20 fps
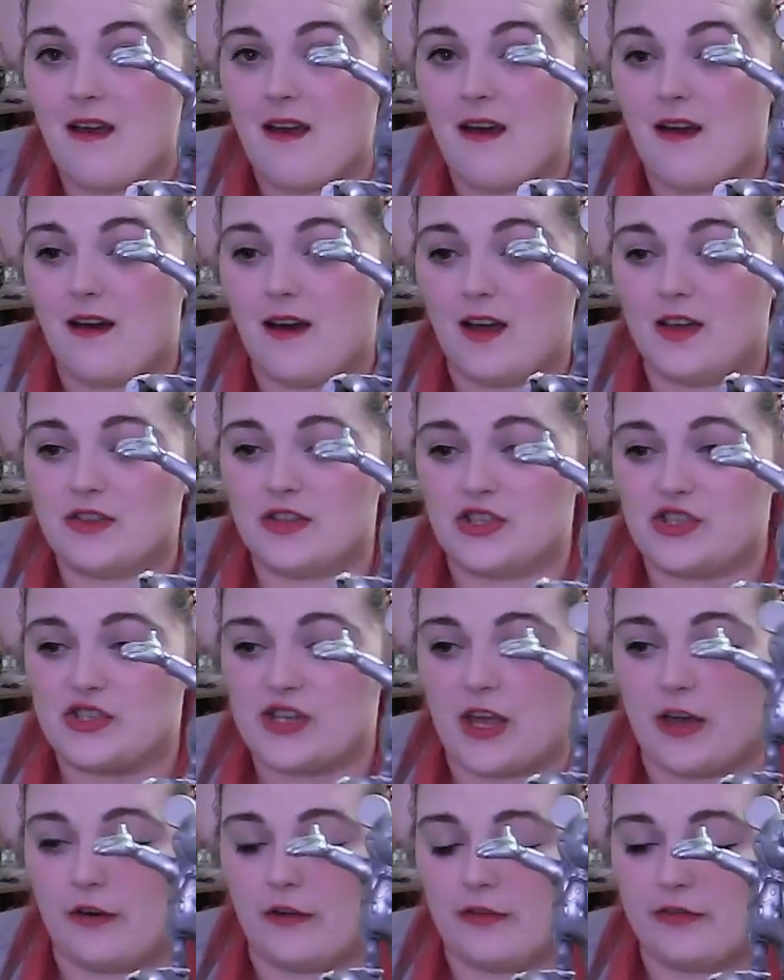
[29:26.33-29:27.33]
on the
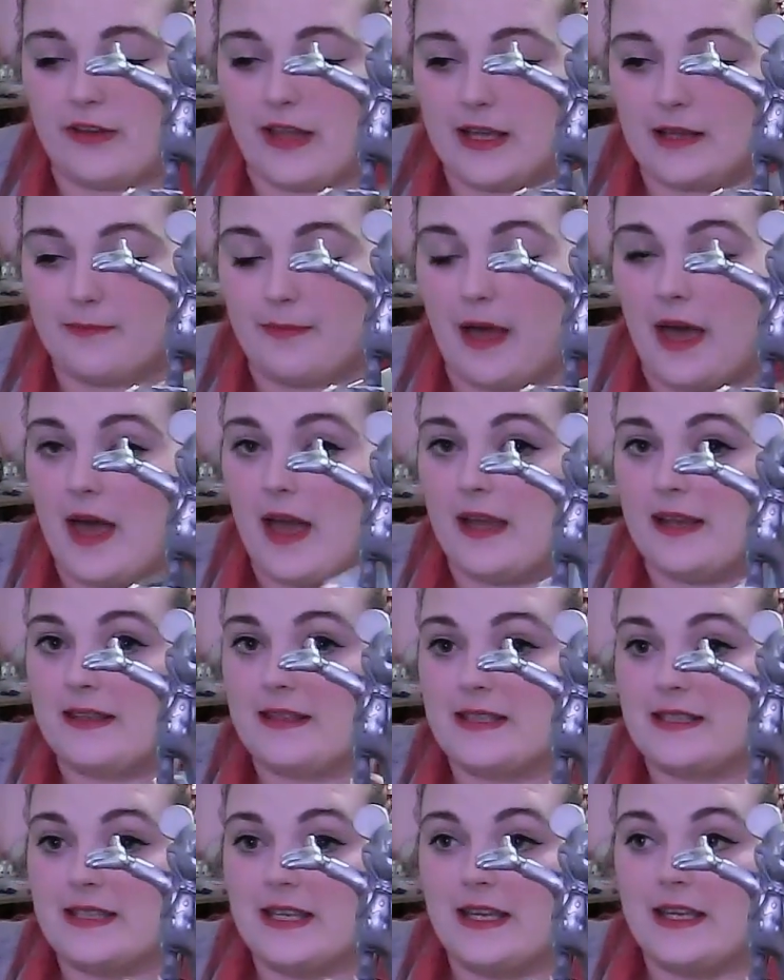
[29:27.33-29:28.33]
shelf, like behind the
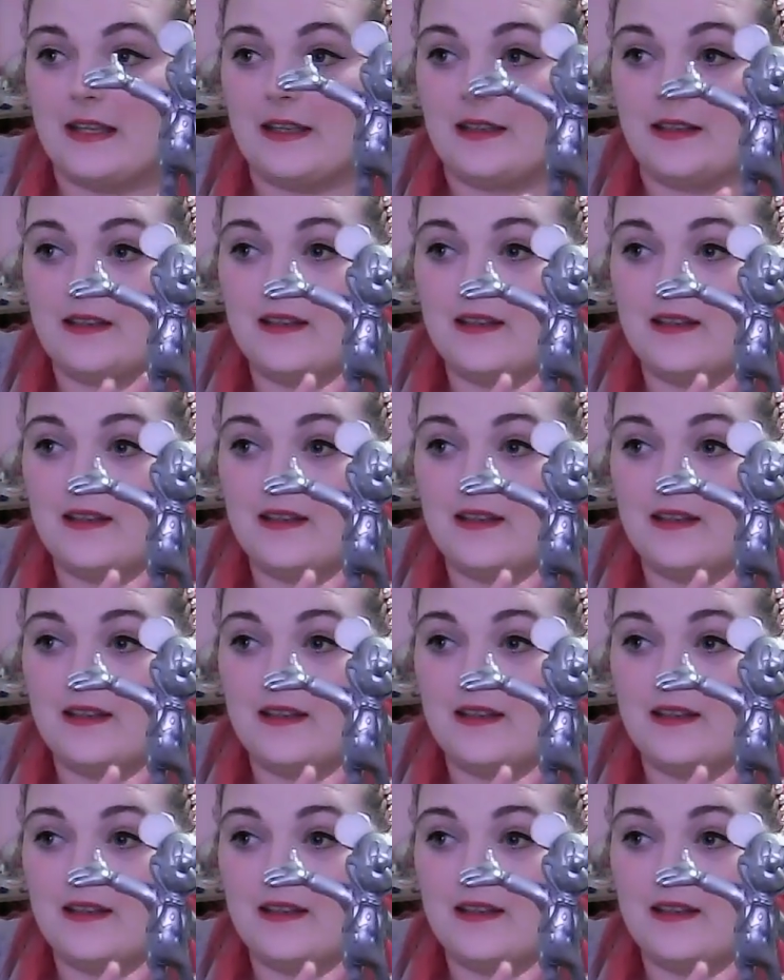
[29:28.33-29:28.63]
till,